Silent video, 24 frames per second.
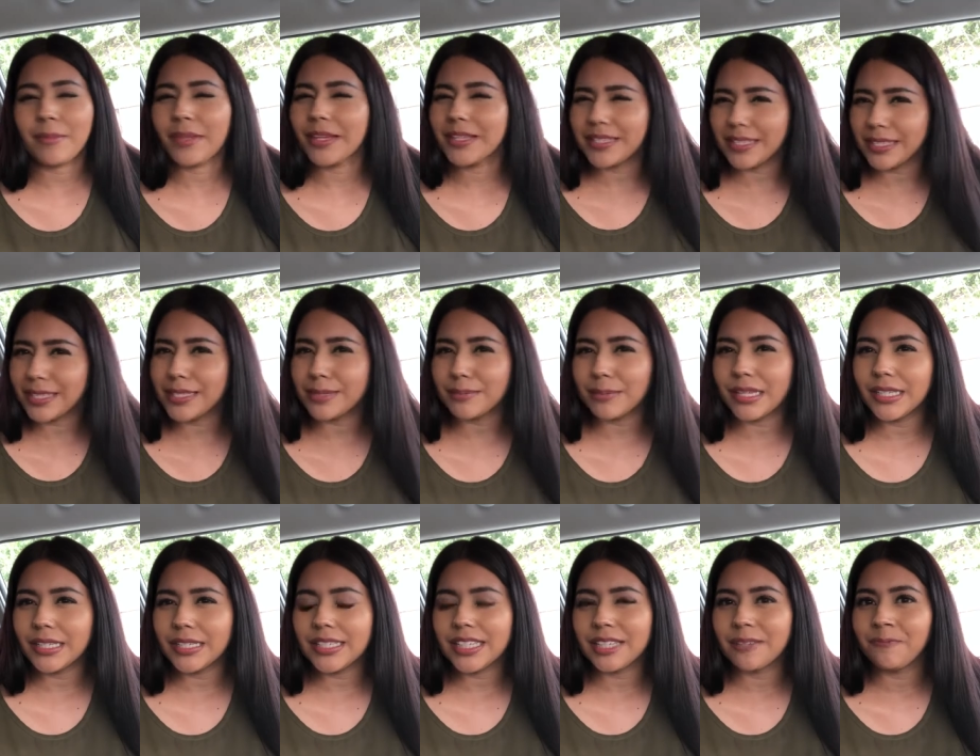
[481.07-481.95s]
Like 6
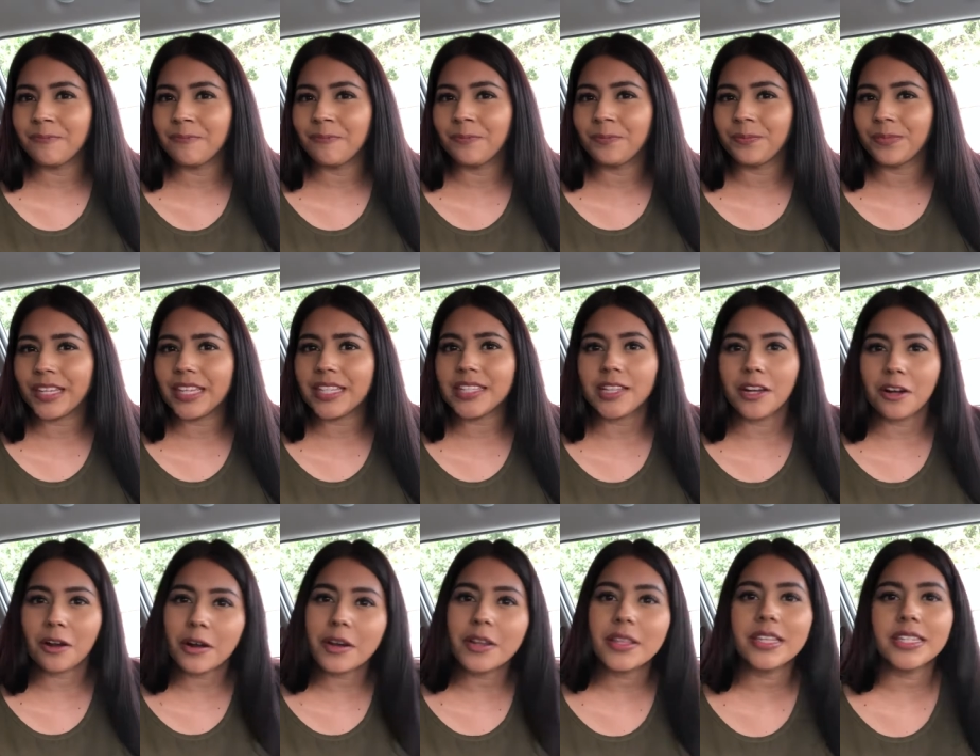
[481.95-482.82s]
months, that's
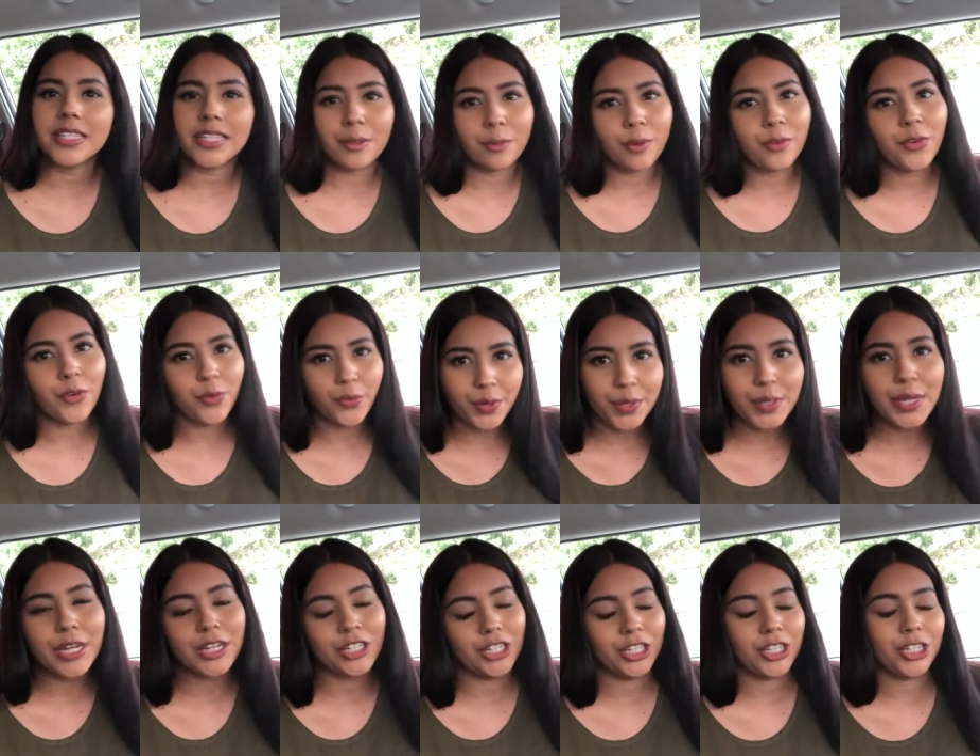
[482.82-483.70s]
longer than some of your
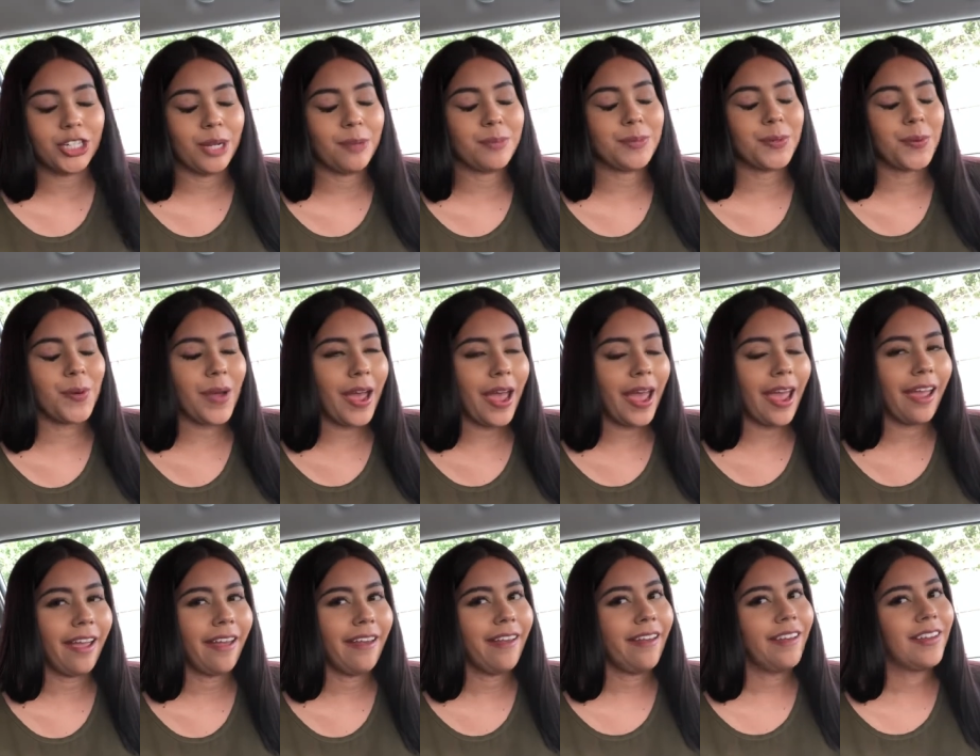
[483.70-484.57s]
relationships,
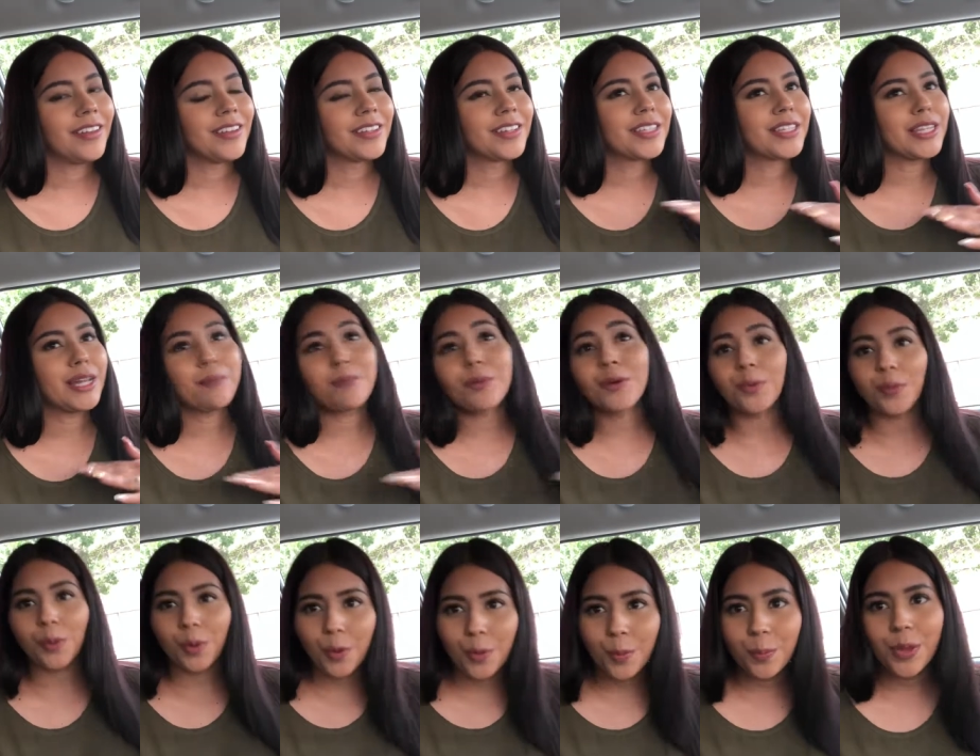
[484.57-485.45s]
okay? Some
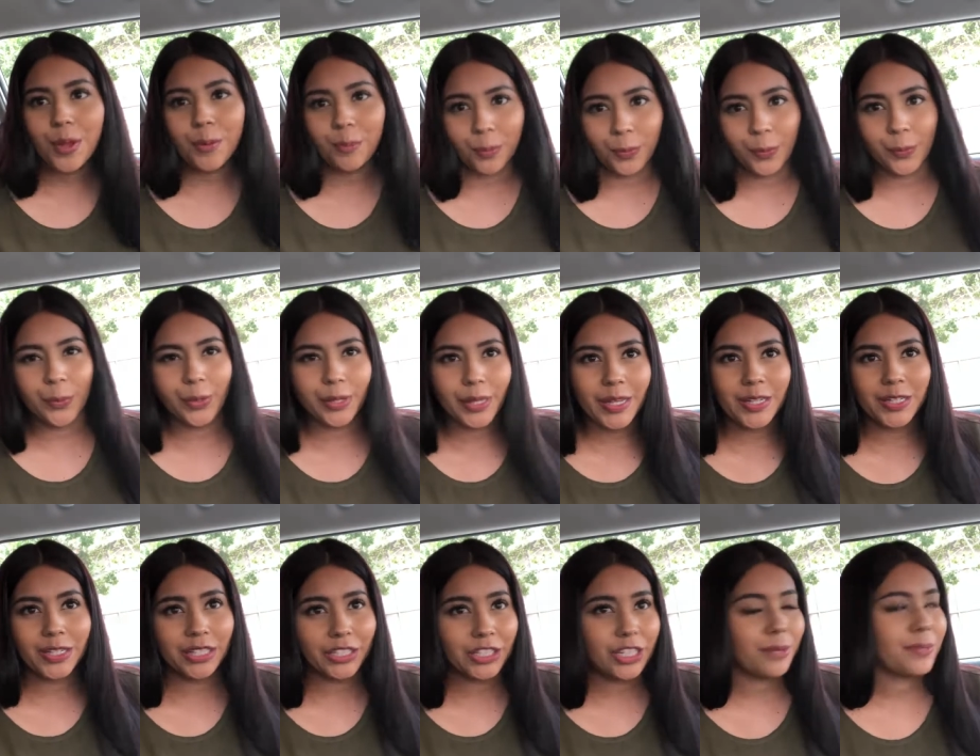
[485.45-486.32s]
grown people
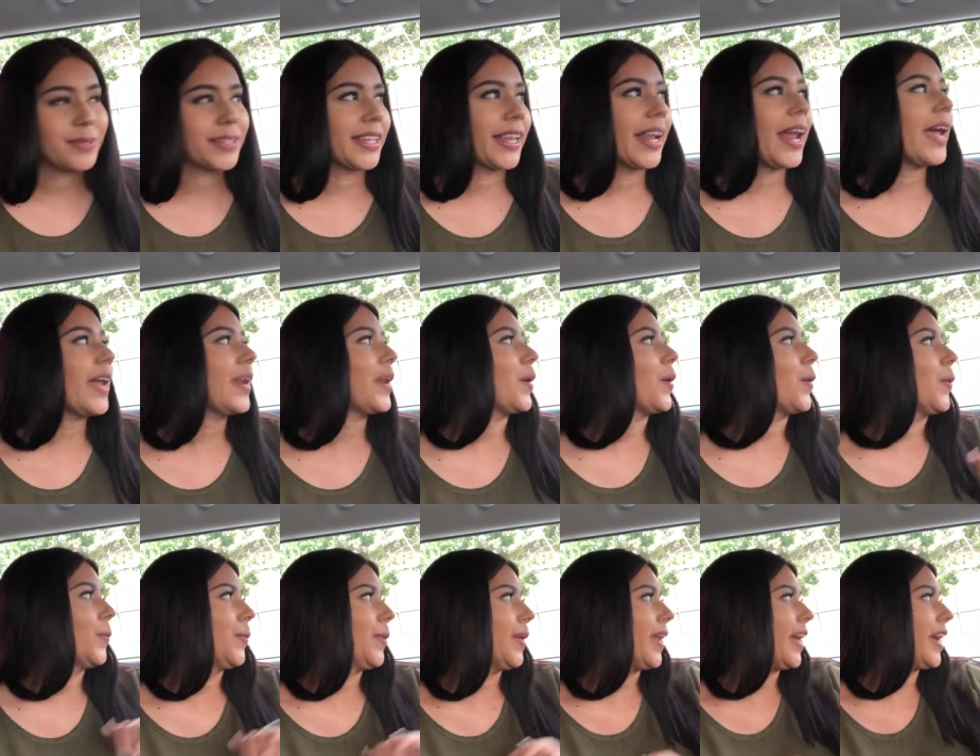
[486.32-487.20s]
relationships that I
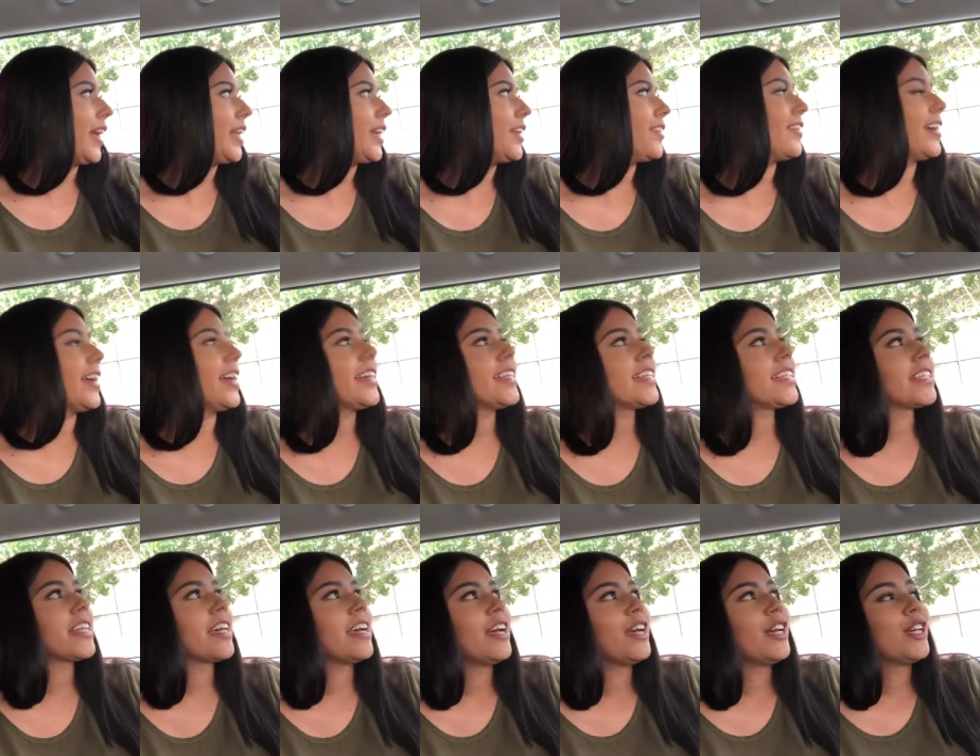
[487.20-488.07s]
know. But anyways,
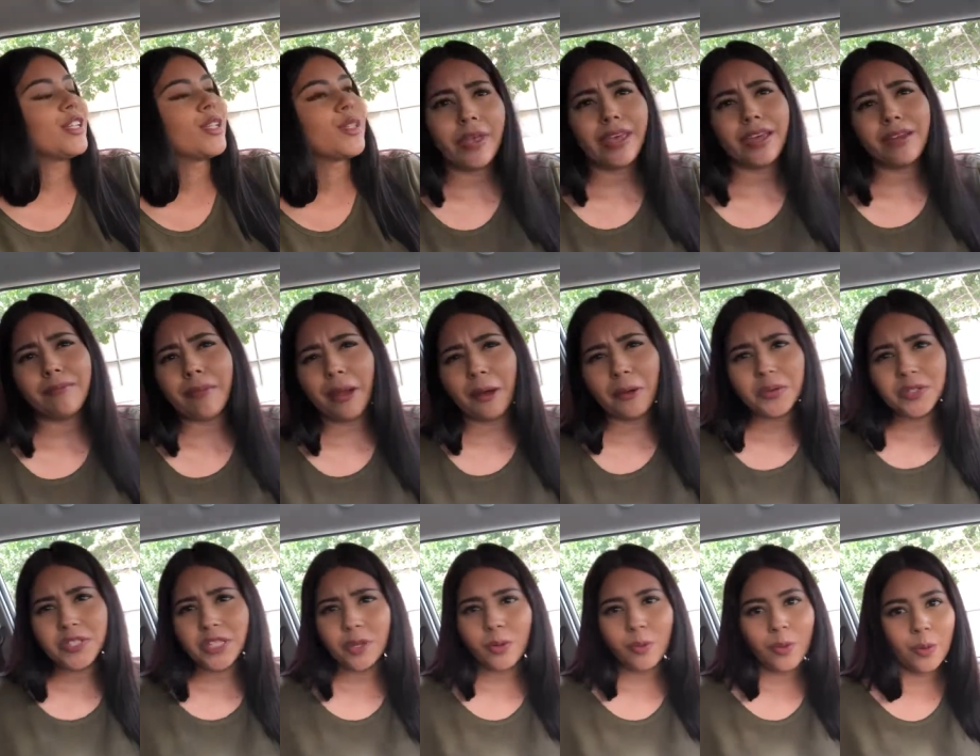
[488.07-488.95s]
me and
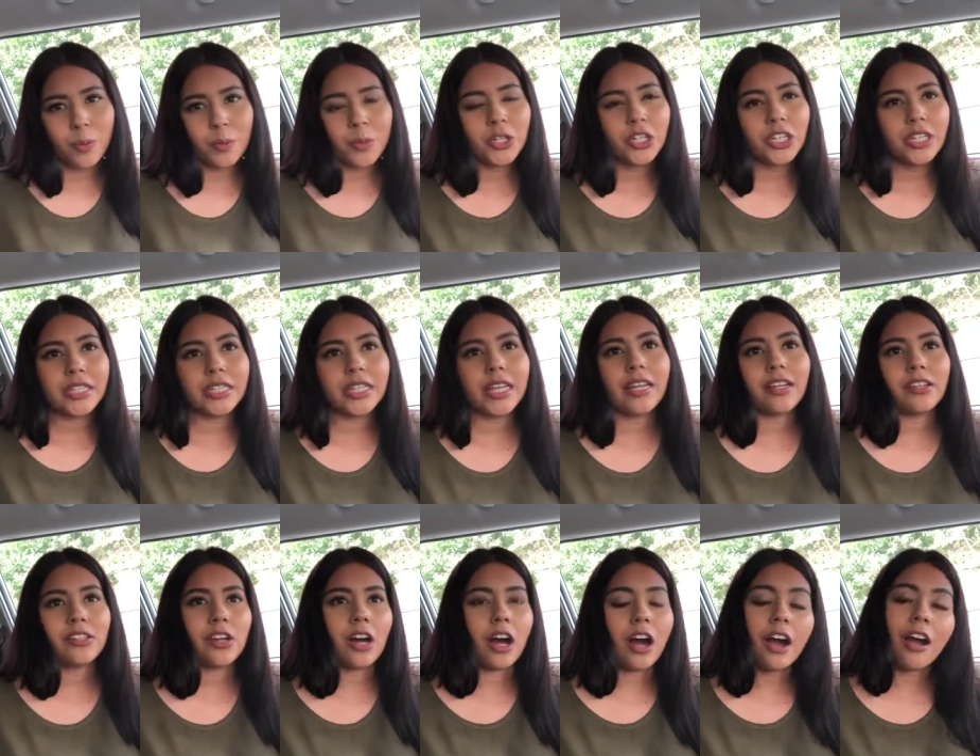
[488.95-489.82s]
Mousy, we would just like
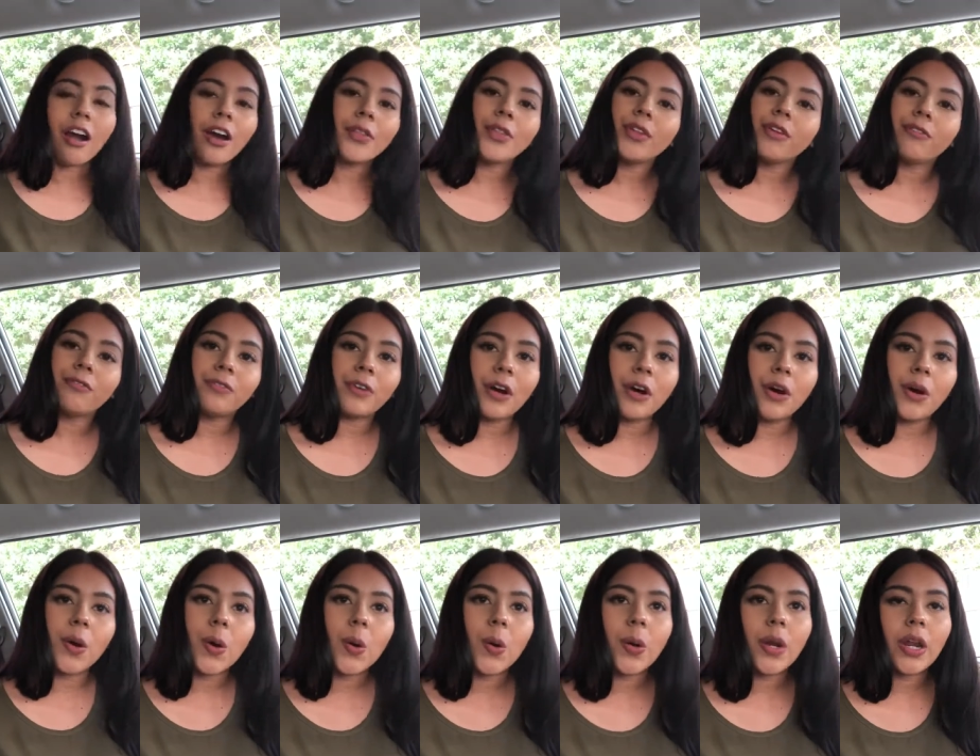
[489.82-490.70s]
talk on the
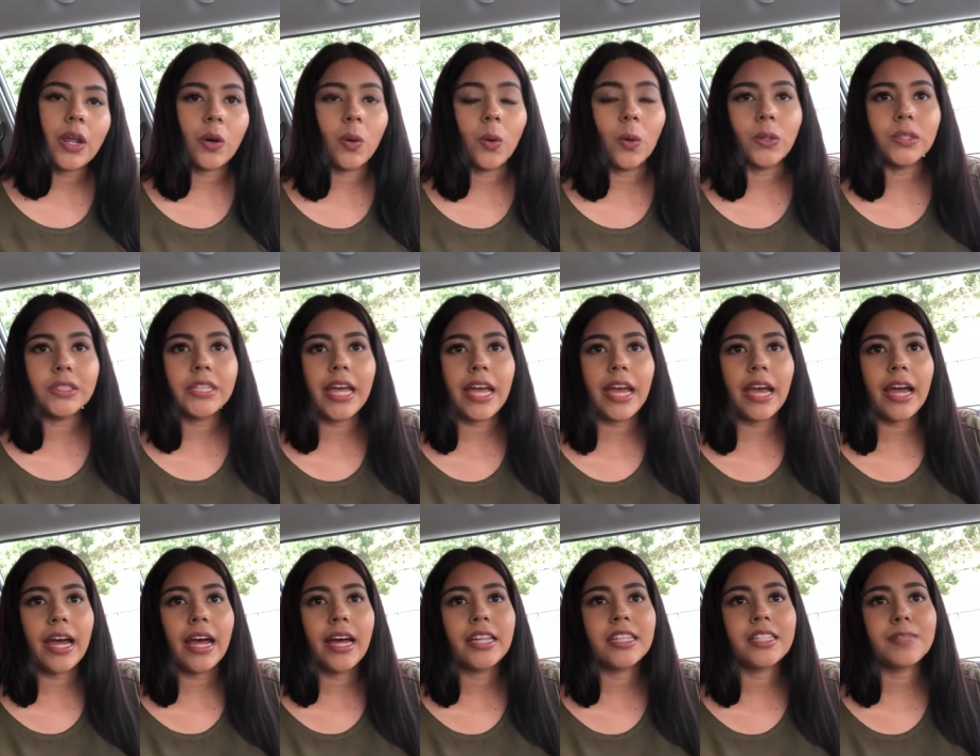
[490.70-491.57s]
phone and hold
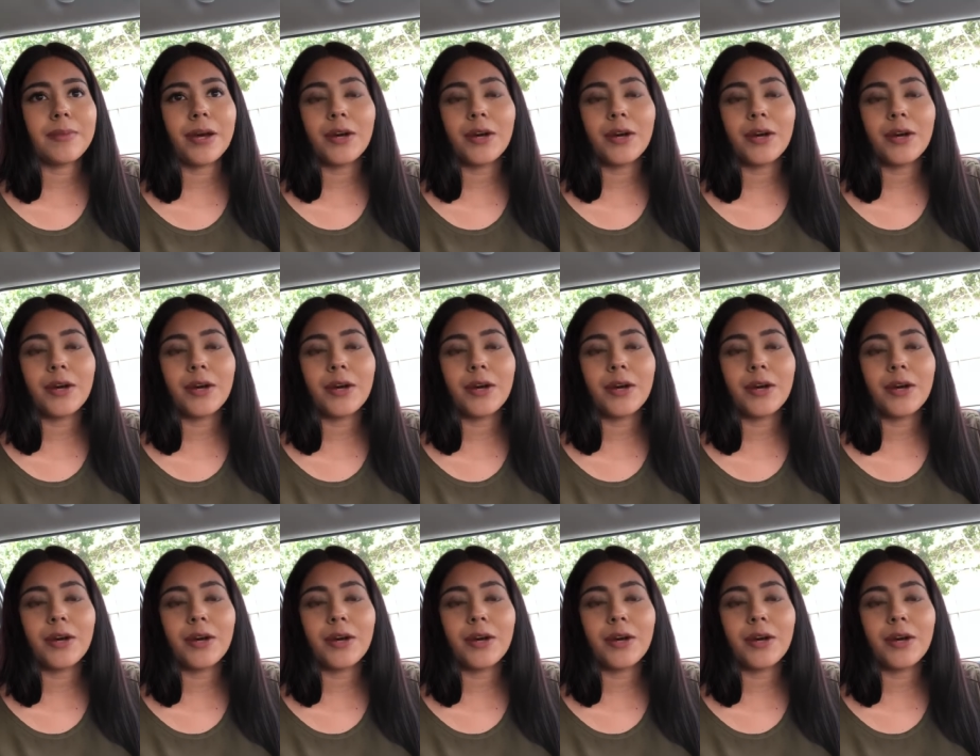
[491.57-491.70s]
hands.